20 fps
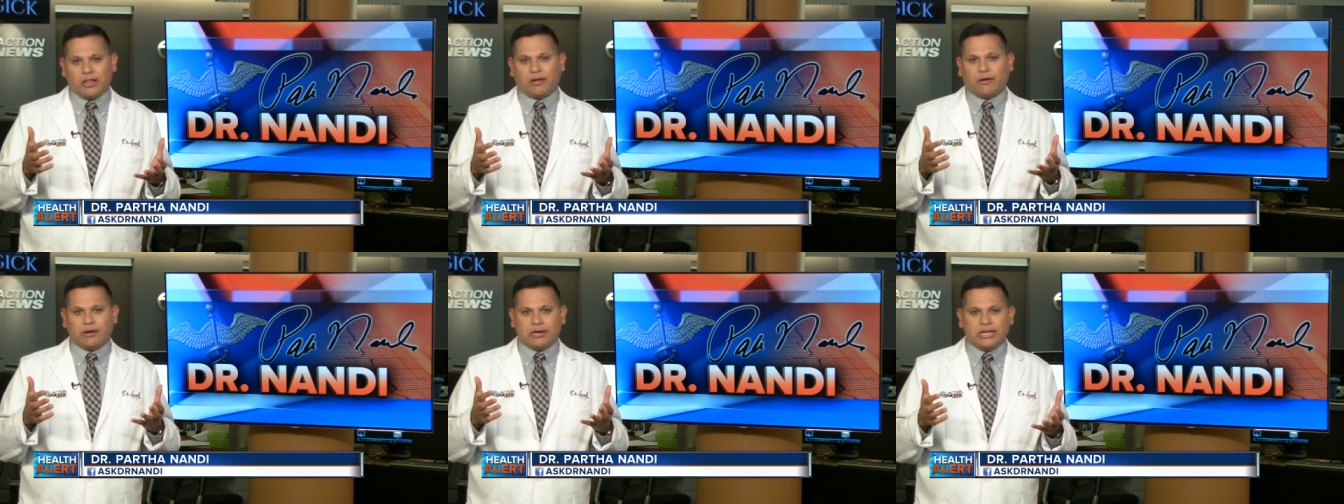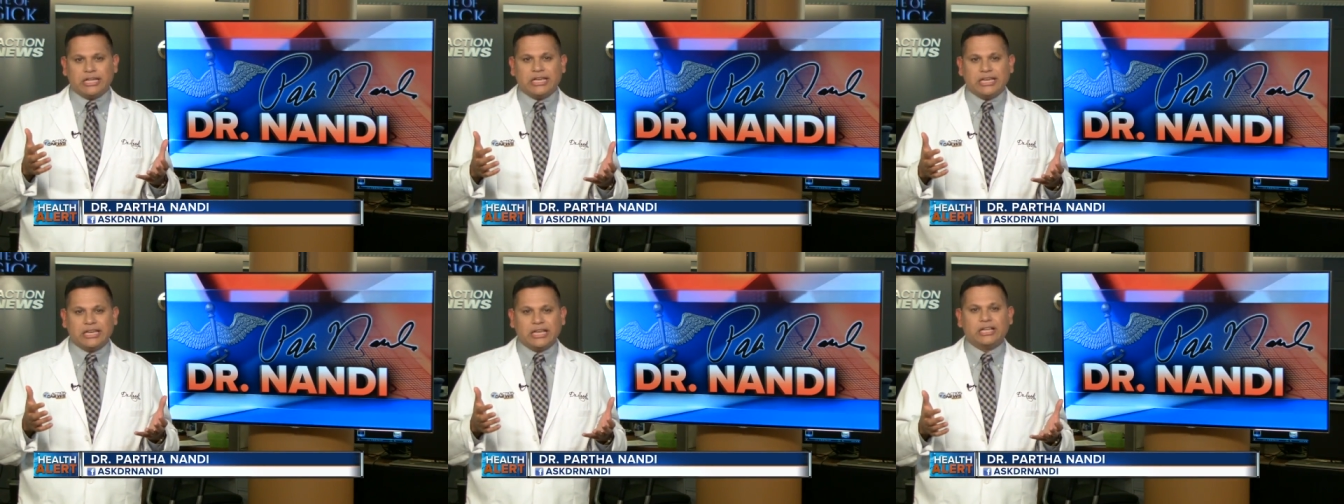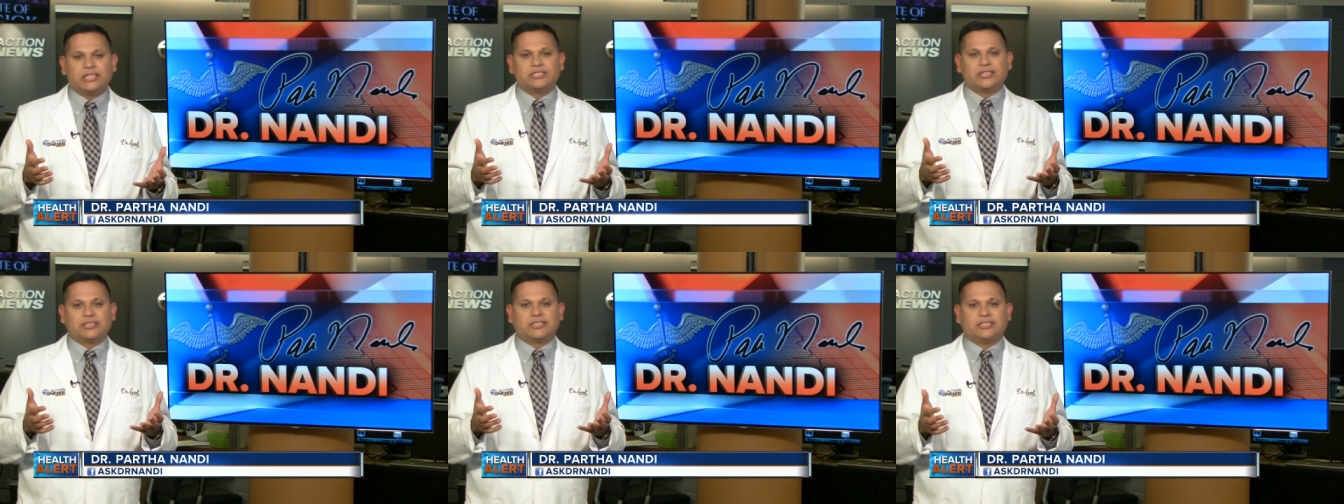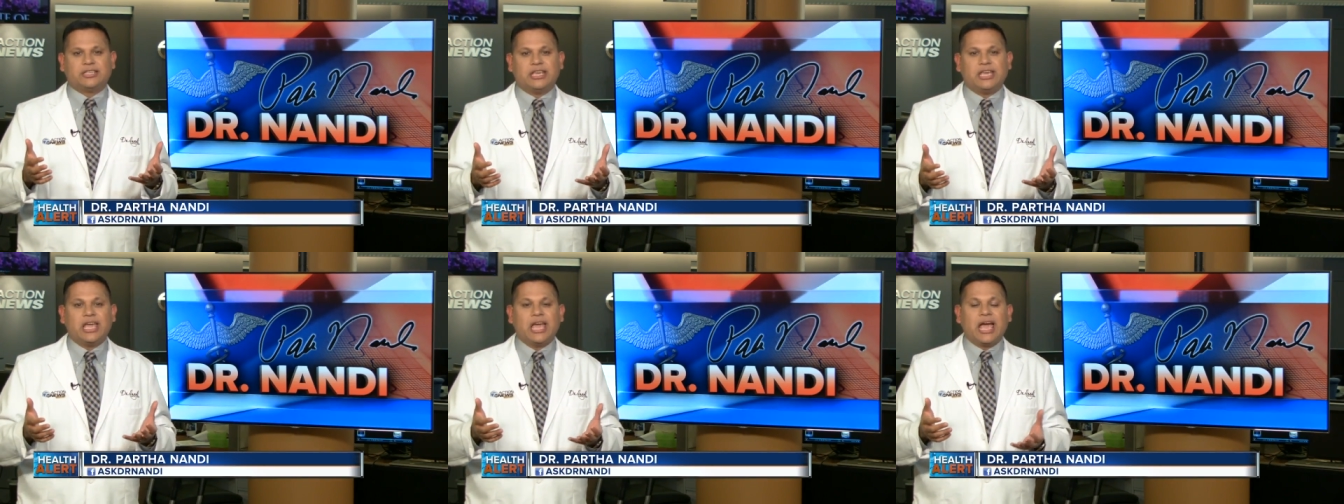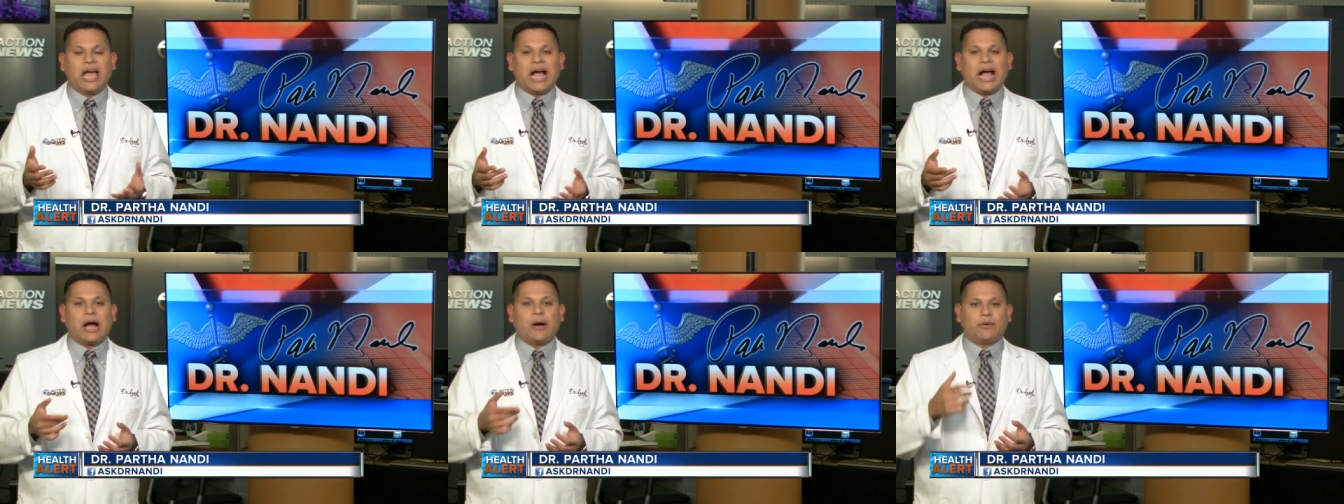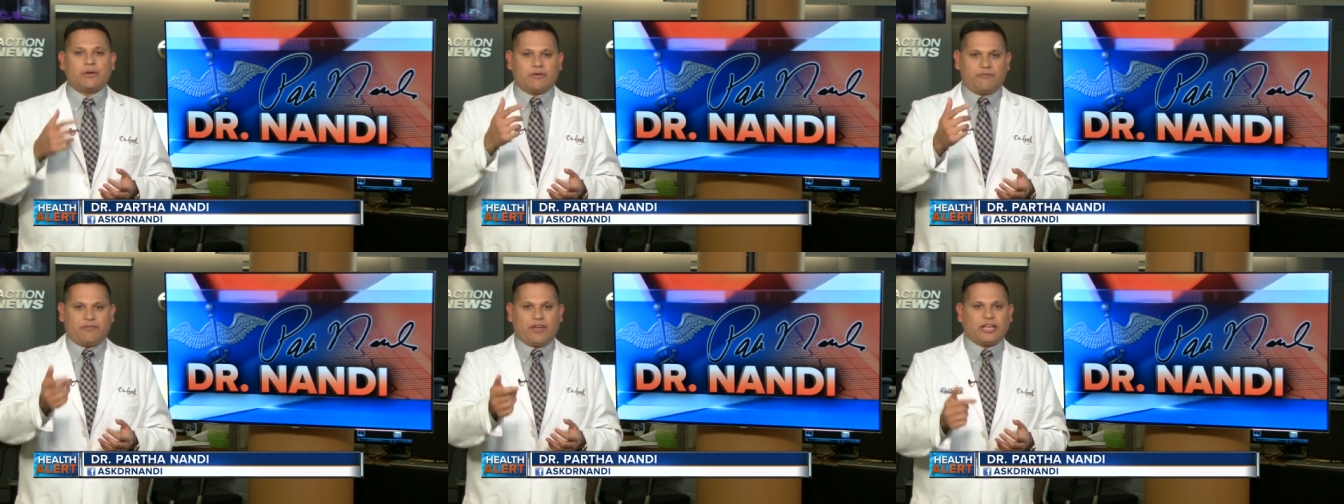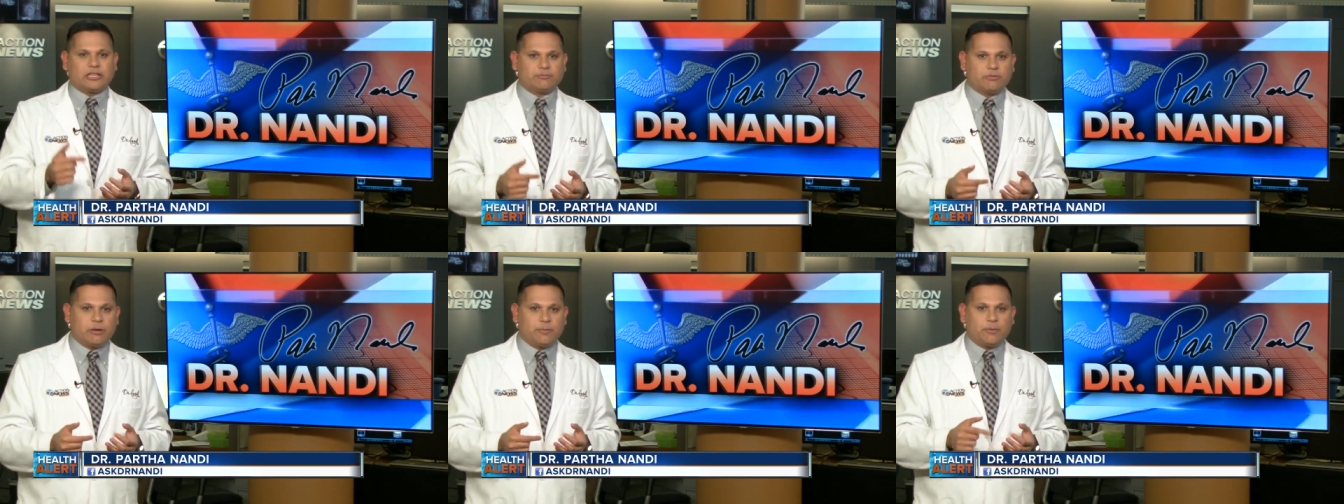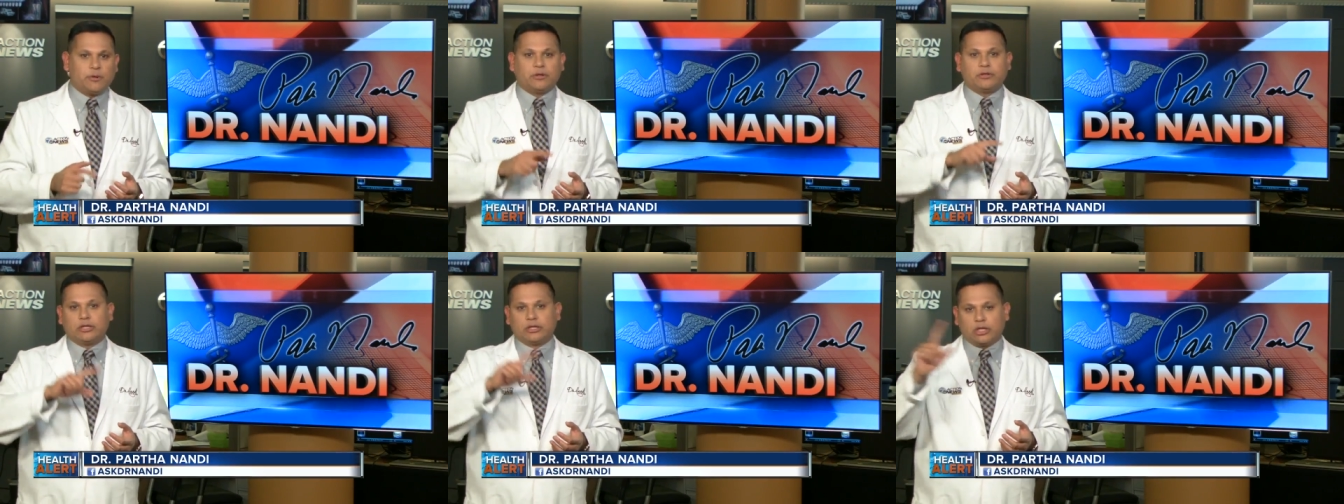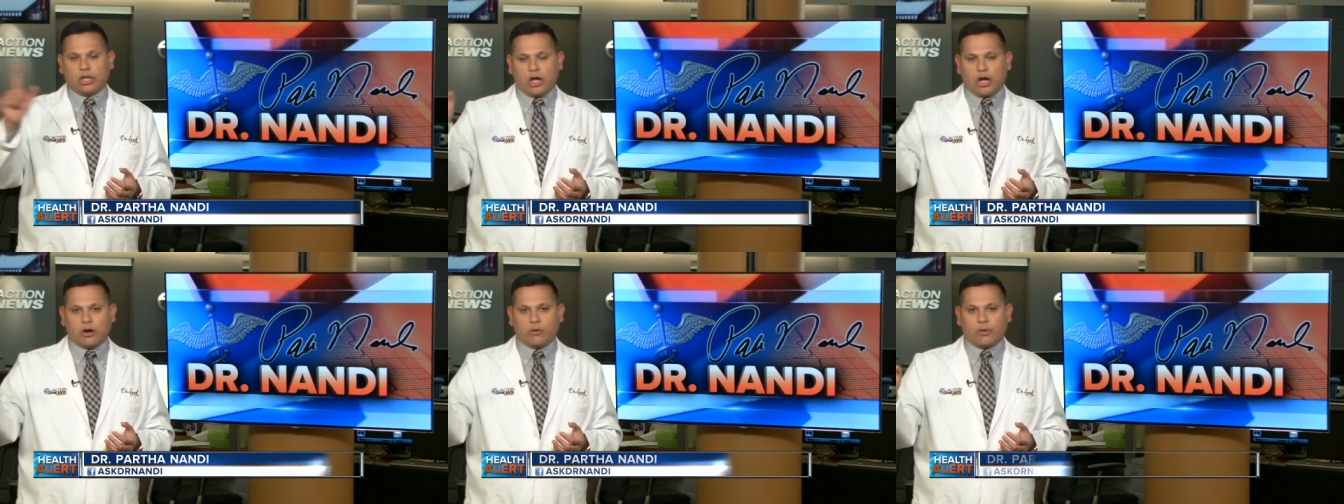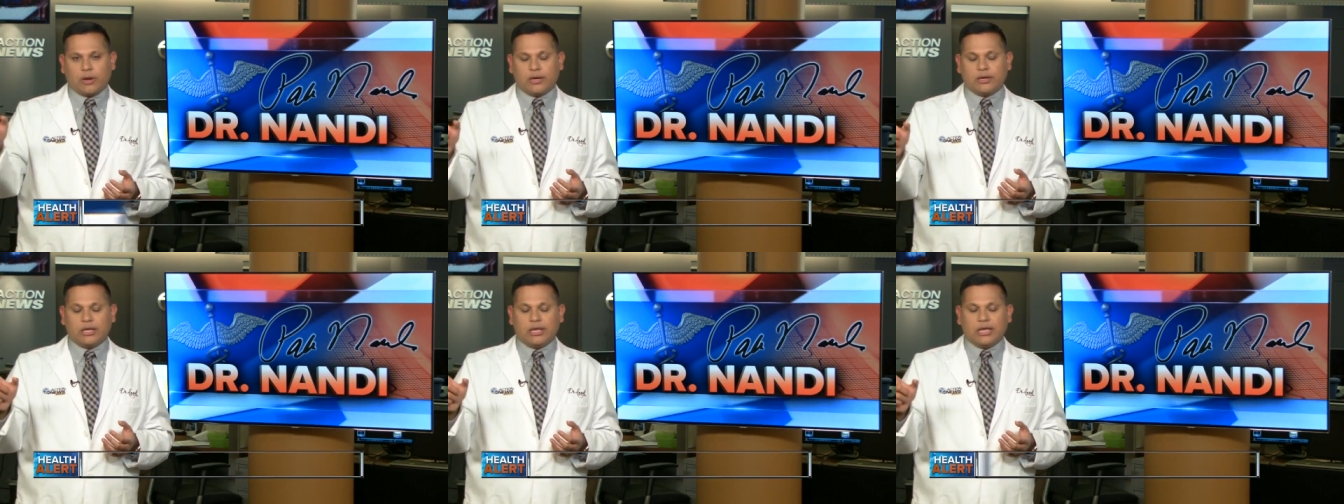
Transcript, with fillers: are needed to see how it affects people in the long run.